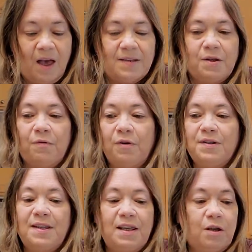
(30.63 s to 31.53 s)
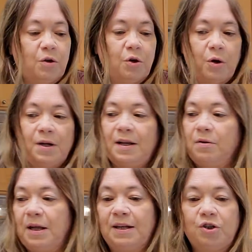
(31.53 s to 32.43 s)
So first thing you're going to
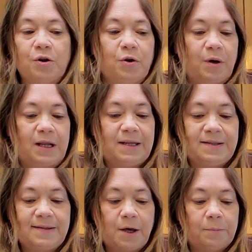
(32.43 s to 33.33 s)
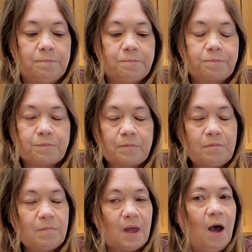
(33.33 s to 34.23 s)
need is your ingredients. So,
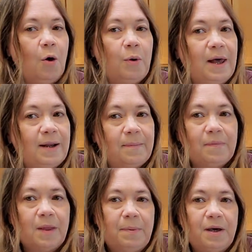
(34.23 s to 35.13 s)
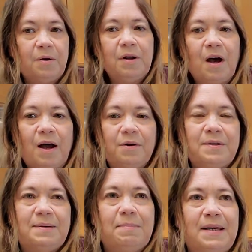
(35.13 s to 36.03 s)
and pico de gallo
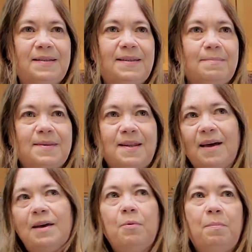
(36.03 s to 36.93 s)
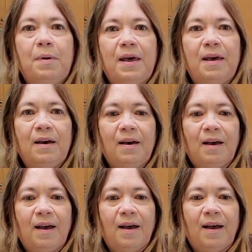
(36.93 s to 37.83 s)
to me seems like it would be,
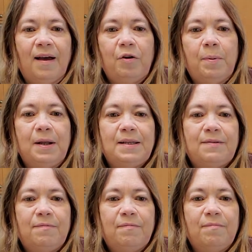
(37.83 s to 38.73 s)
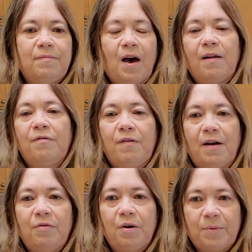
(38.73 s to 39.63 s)
everybody's got a
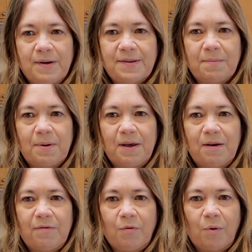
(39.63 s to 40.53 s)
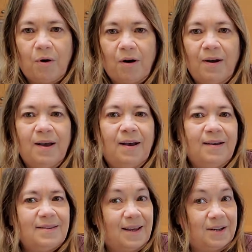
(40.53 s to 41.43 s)
favorite recipe for,
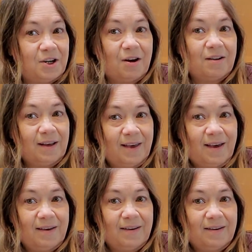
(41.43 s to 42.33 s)
say, chocolate cake.